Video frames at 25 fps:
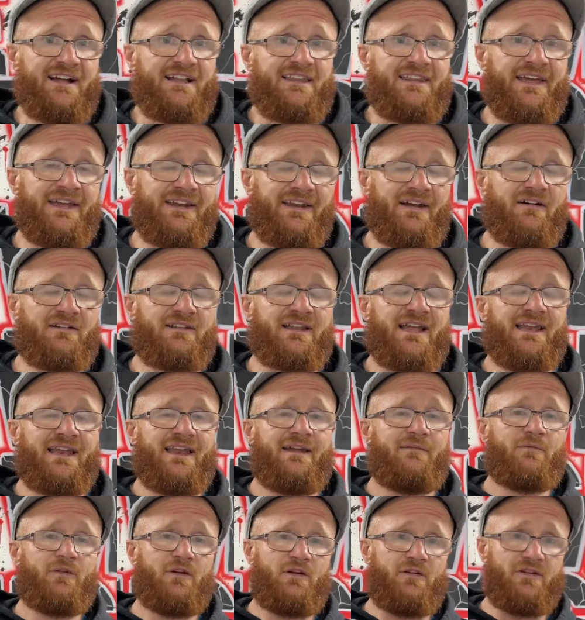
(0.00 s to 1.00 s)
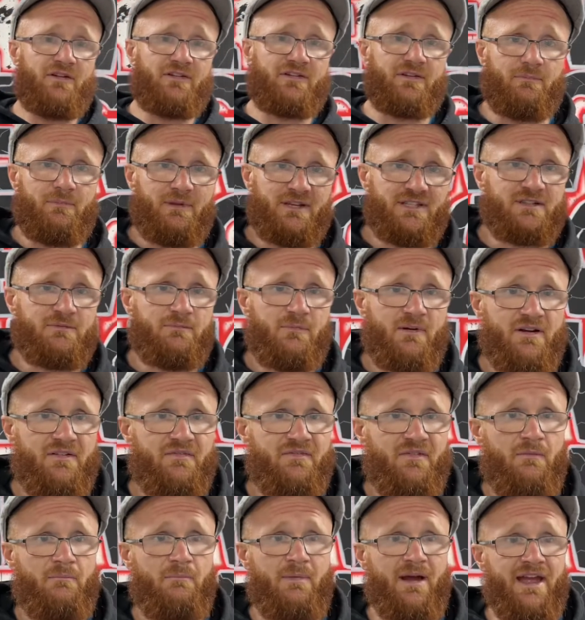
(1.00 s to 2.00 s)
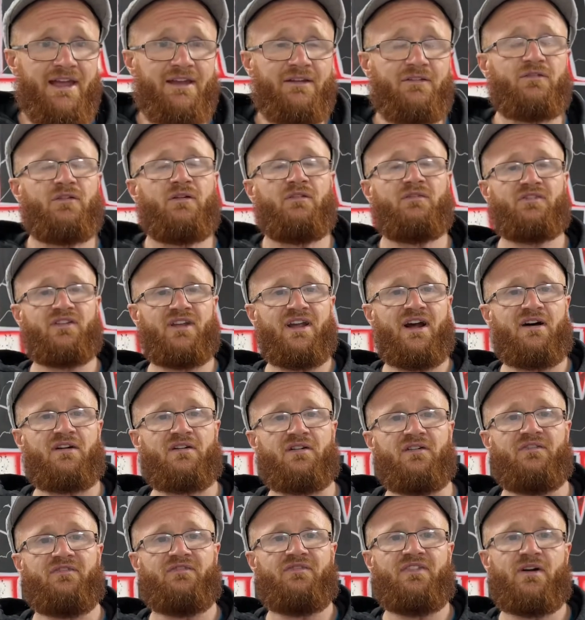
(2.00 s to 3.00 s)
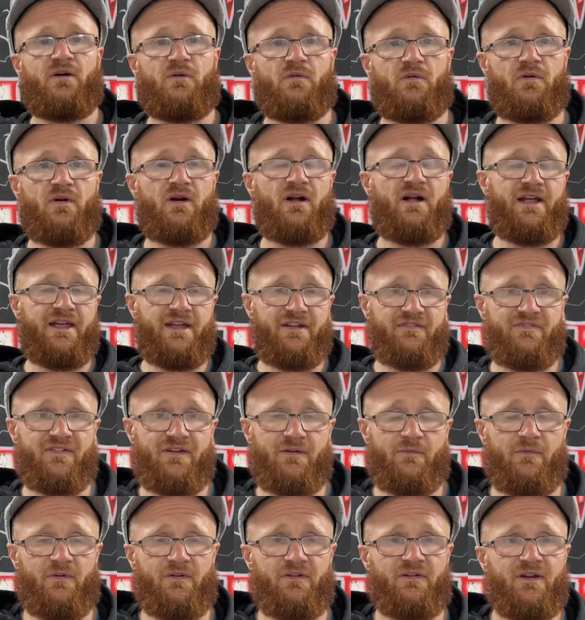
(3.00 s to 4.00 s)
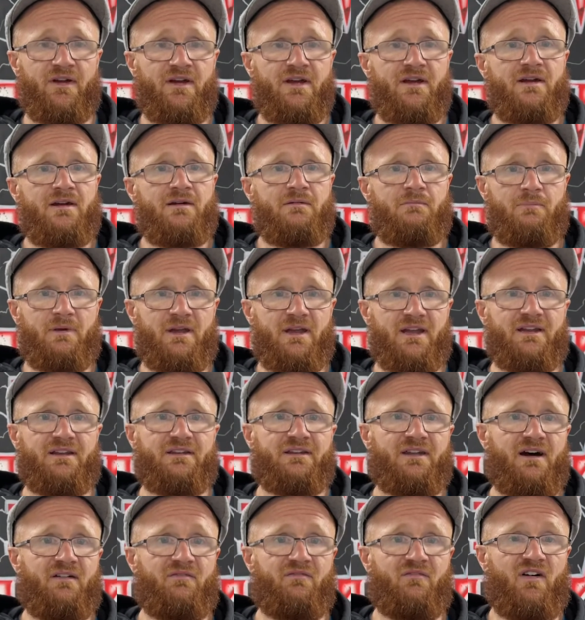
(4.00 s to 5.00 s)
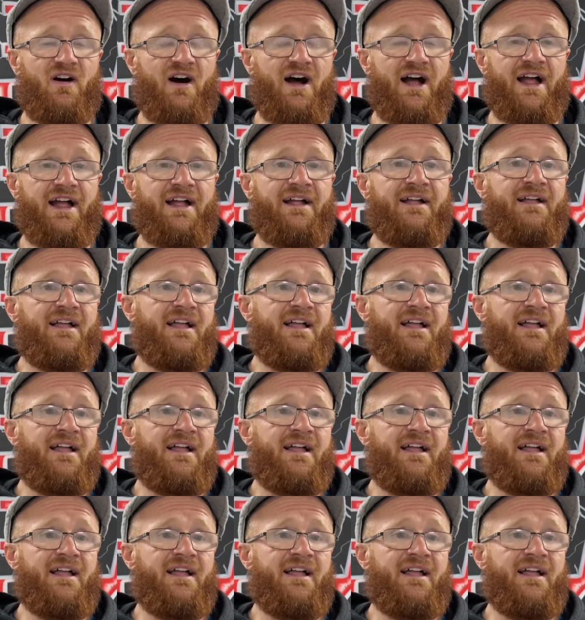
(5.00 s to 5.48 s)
Then I'd let them do the submission move on me so obviously I could feel if it was being done right.